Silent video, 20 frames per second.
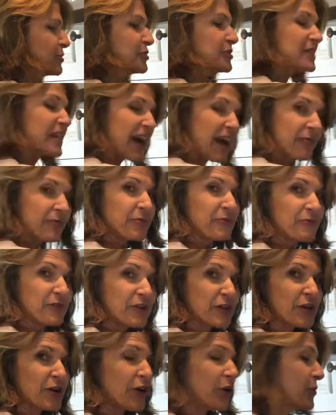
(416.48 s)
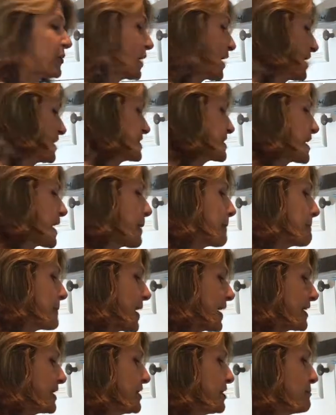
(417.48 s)
going to cut the video and come
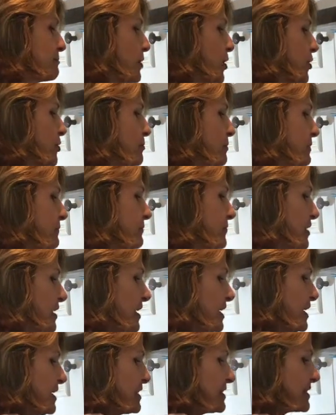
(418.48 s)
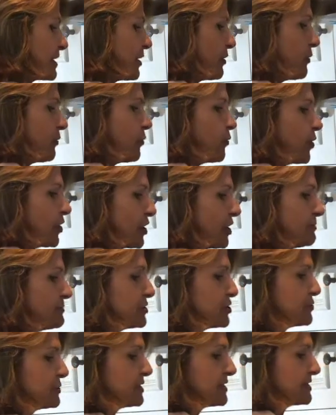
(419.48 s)
back in a moment. So what I'm
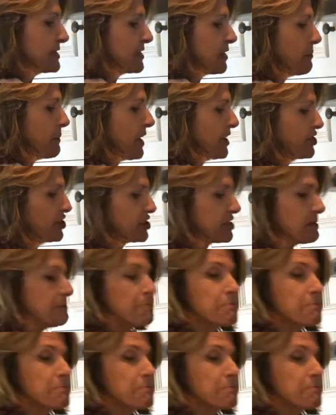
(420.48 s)
doing is I'm actually